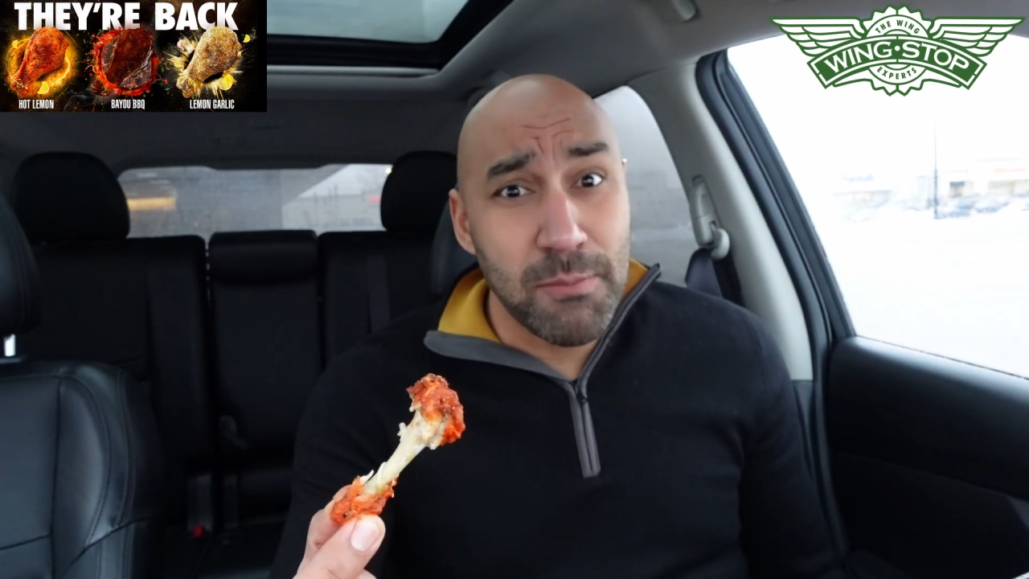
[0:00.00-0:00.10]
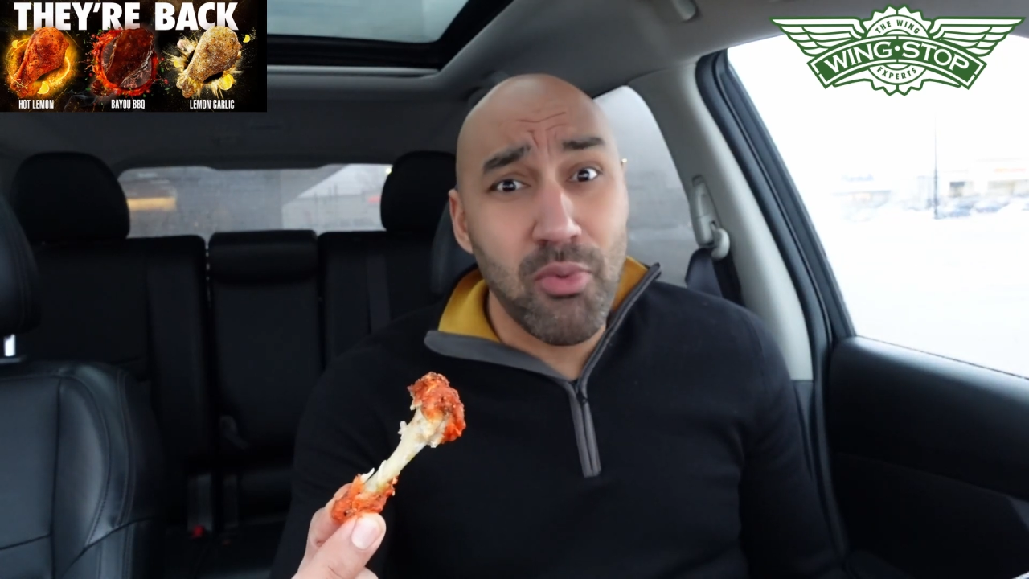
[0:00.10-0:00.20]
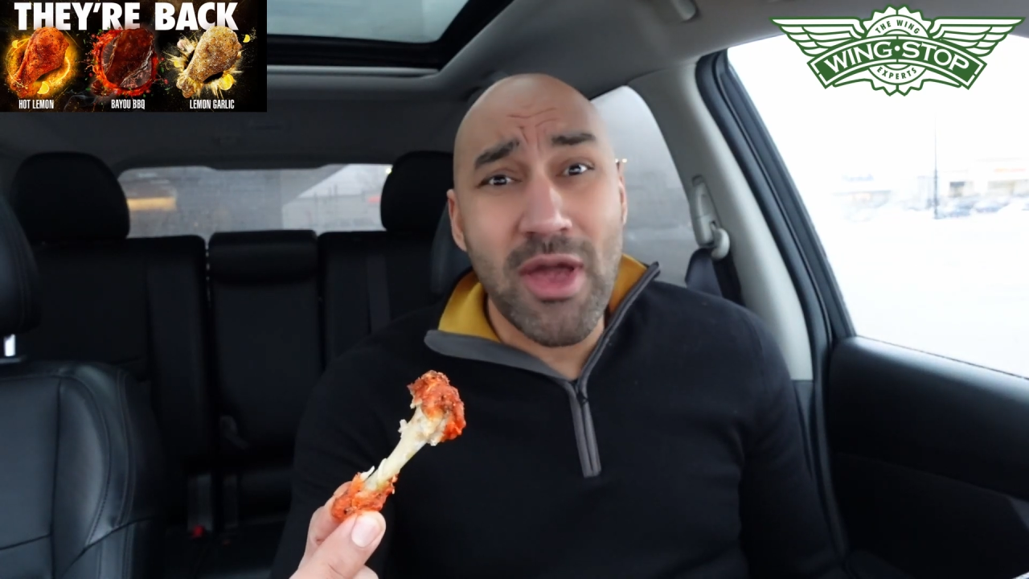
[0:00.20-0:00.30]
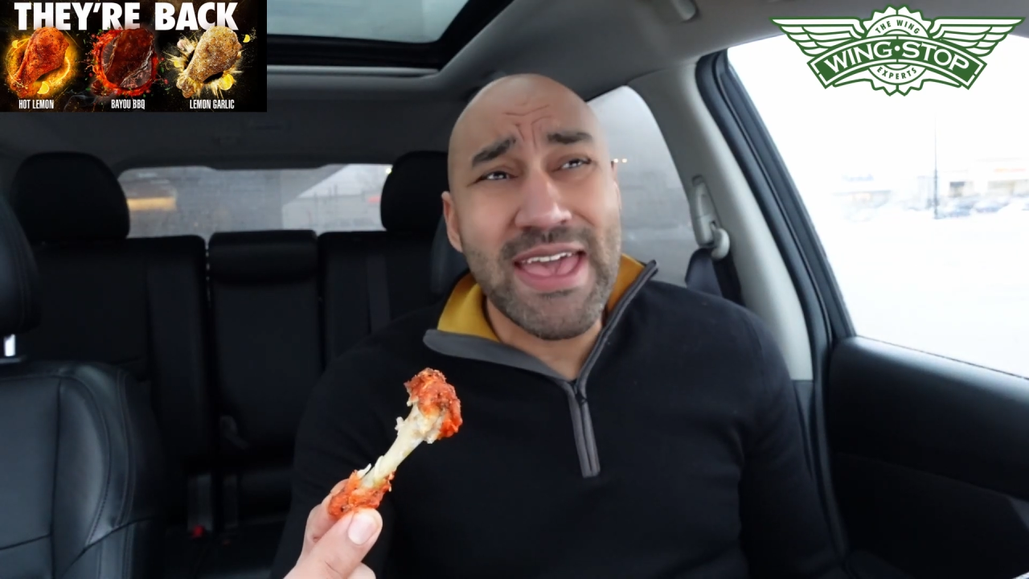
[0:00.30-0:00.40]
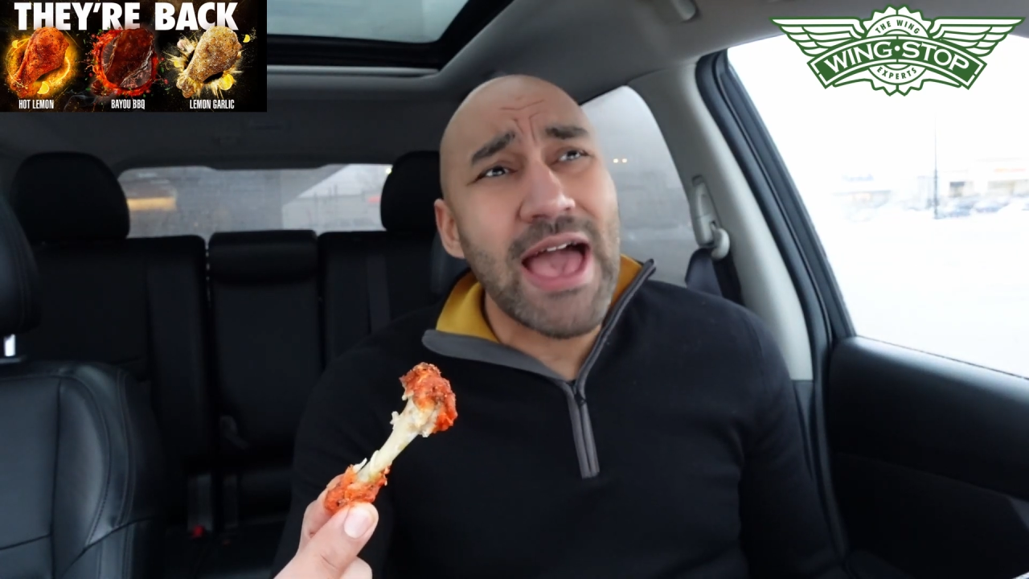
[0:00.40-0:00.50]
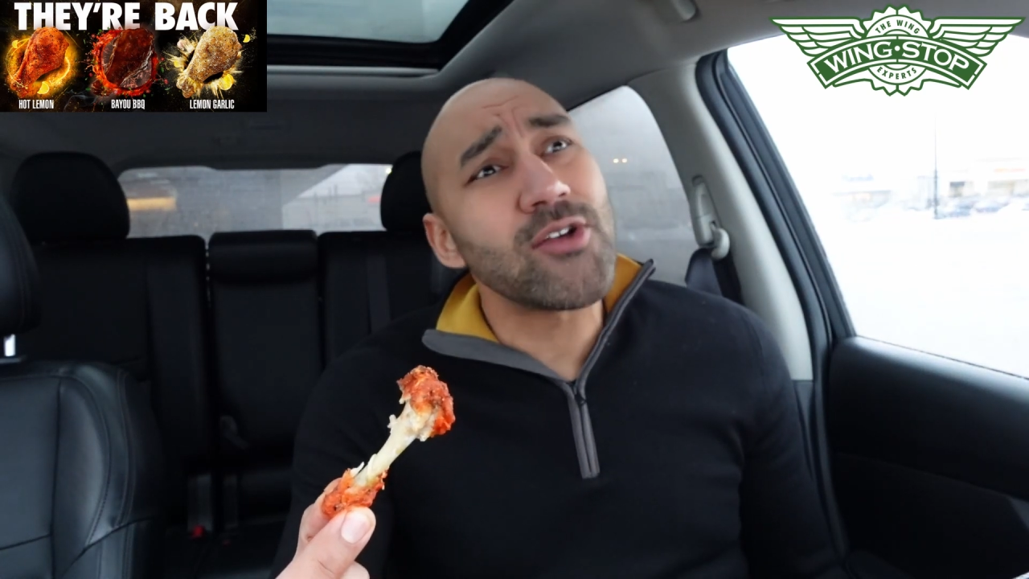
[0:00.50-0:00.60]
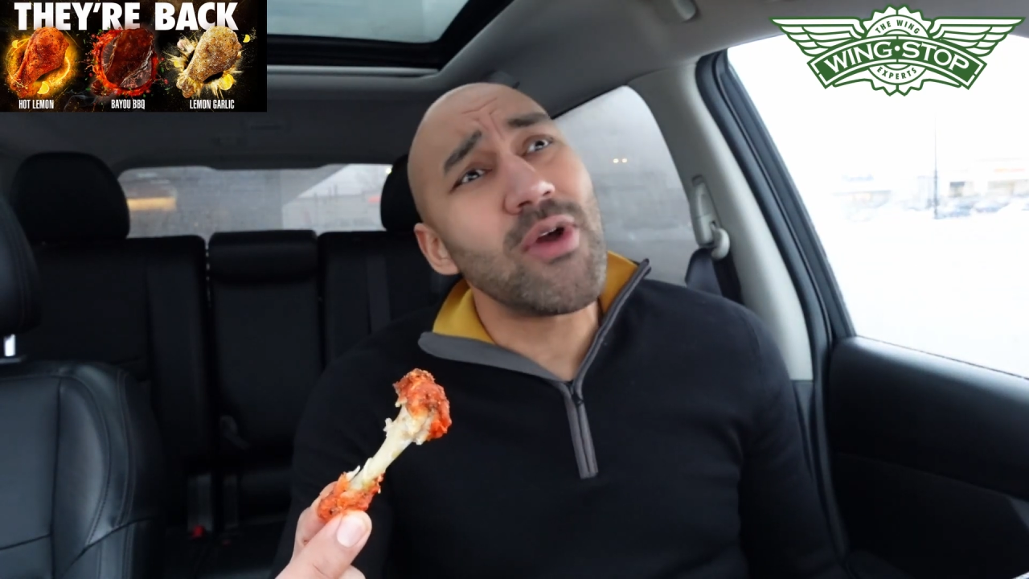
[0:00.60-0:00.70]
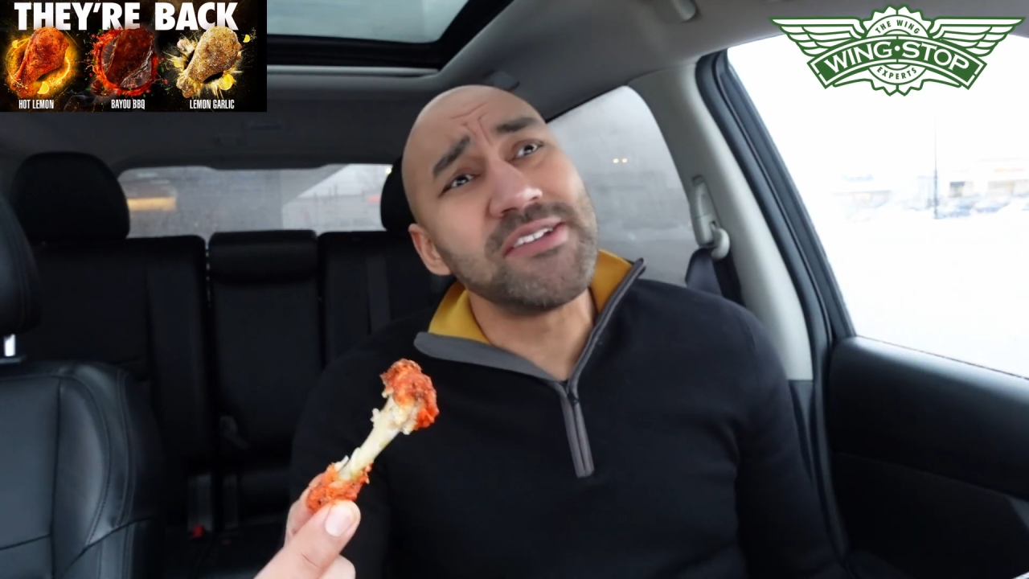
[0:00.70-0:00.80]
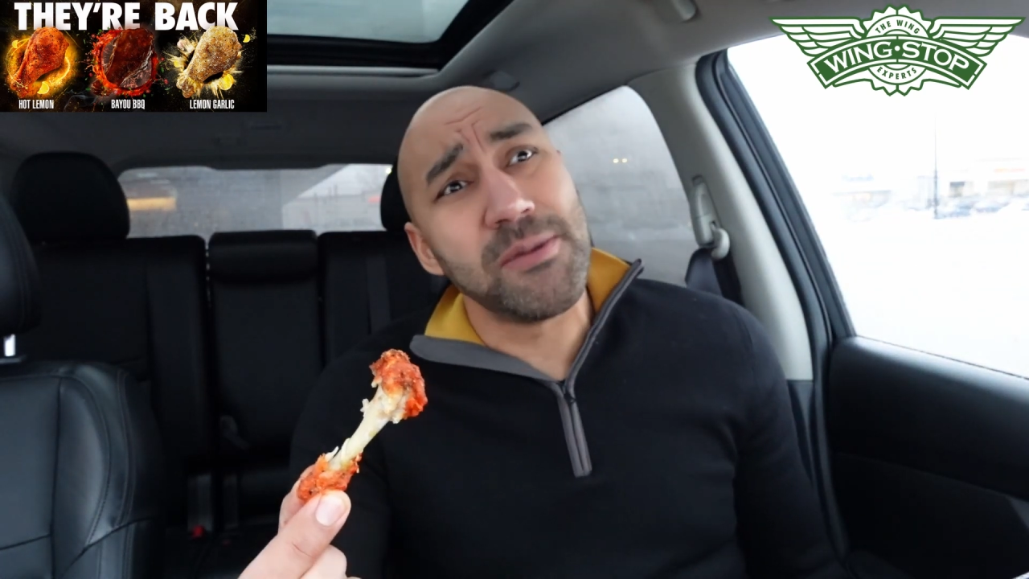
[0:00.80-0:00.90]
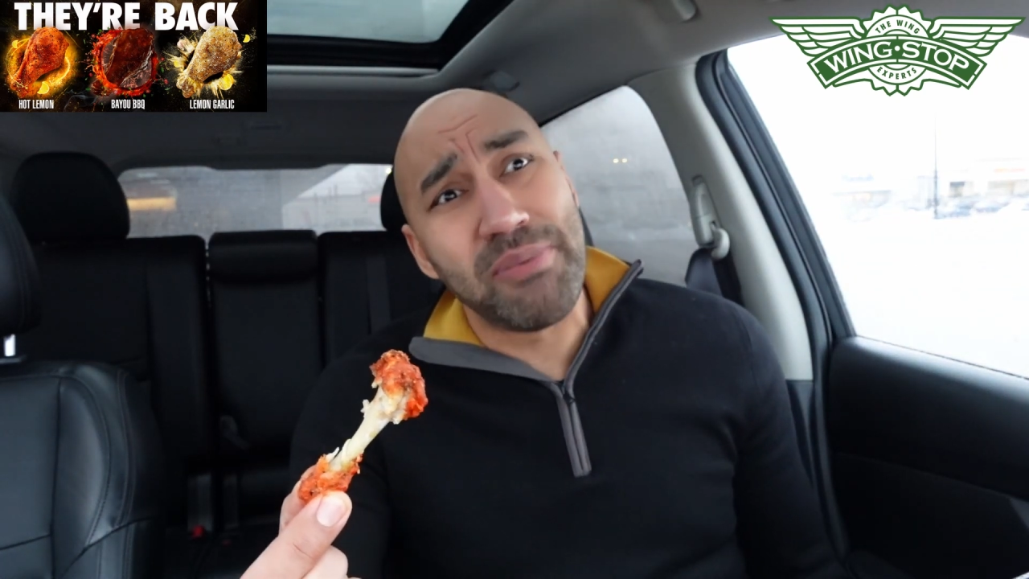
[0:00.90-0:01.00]
The boy got
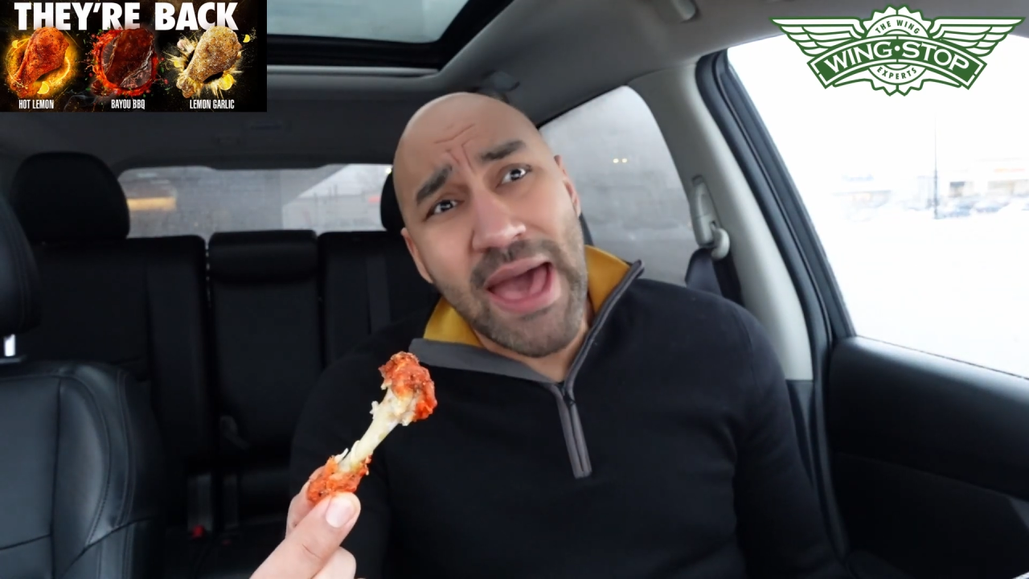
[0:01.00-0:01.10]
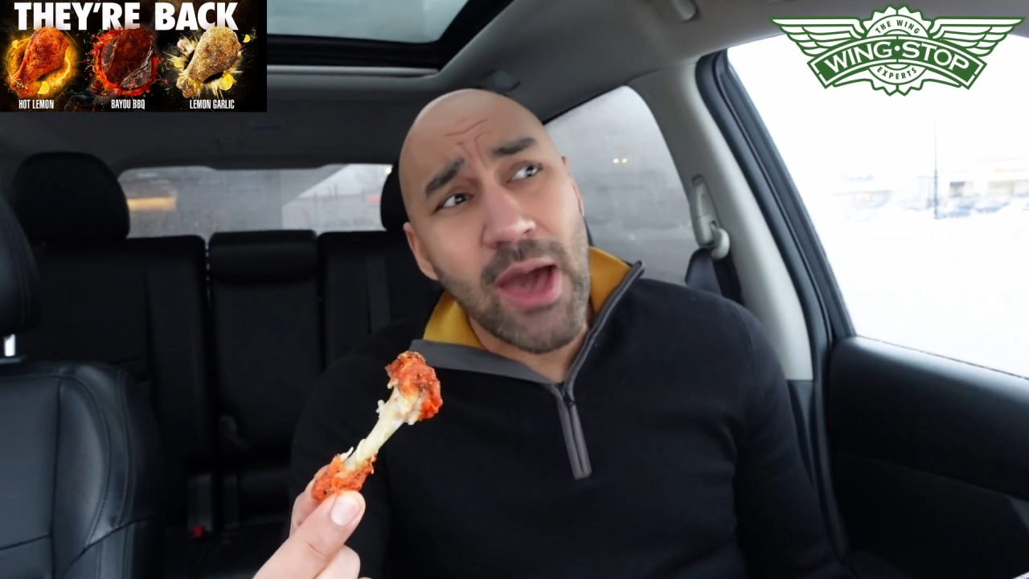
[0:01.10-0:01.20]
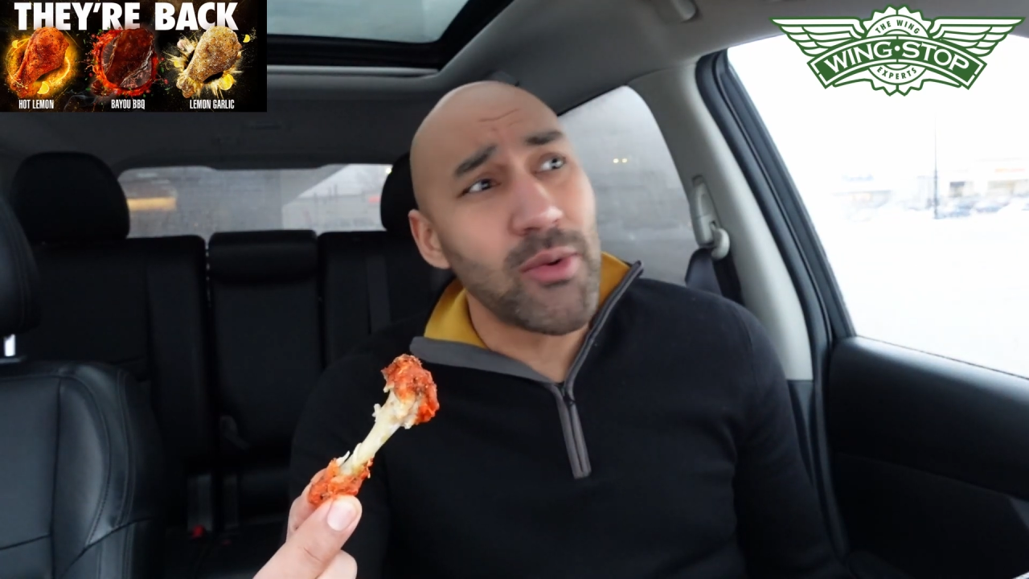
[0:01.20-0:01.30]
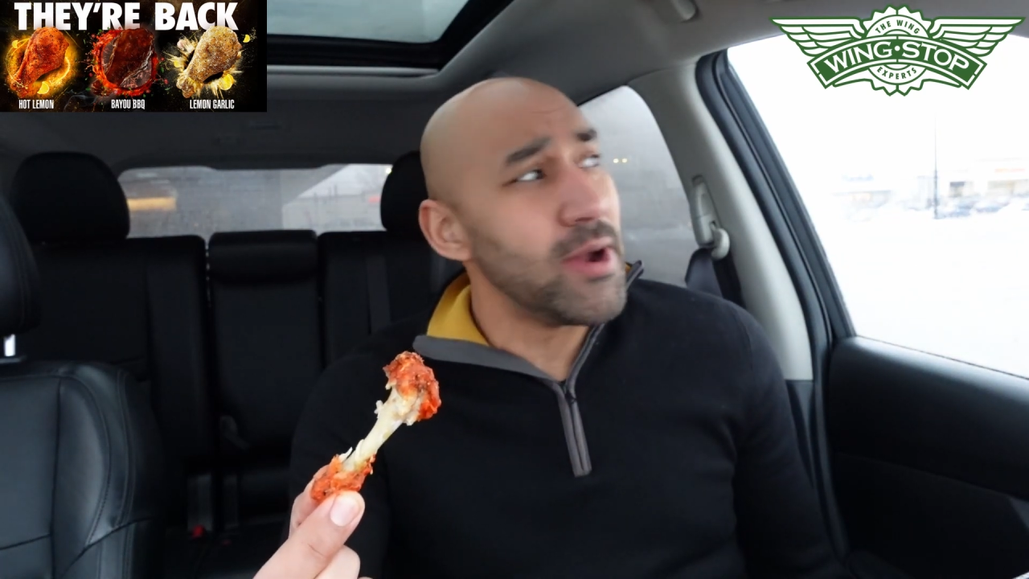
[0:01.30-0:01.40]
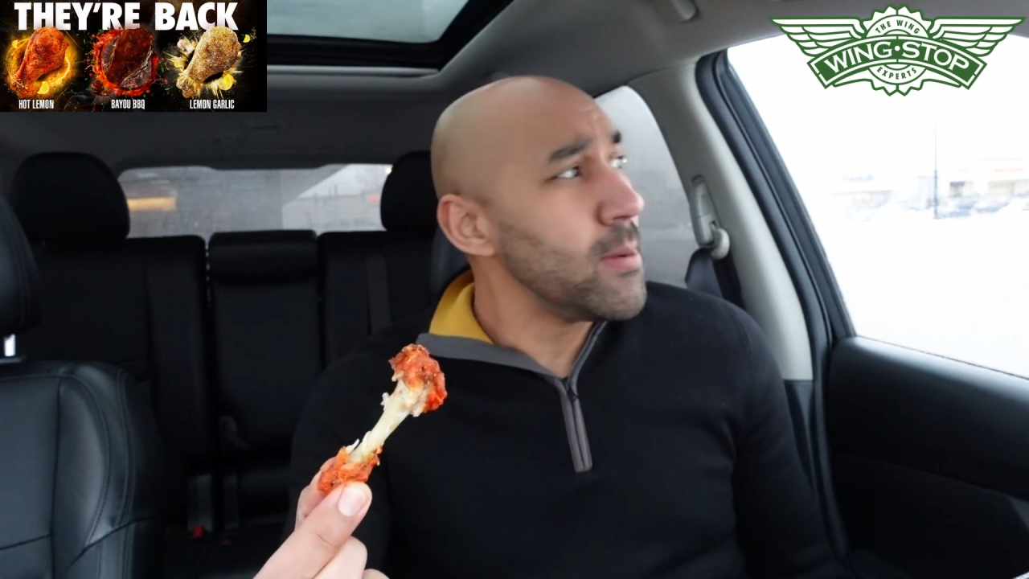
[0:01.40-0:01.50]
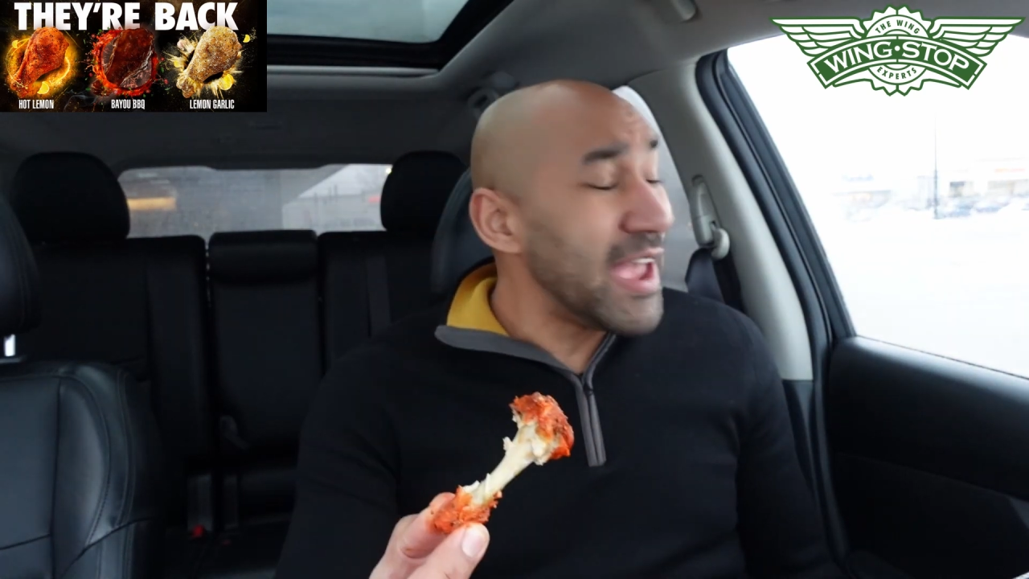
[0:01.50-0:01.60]
crazy power,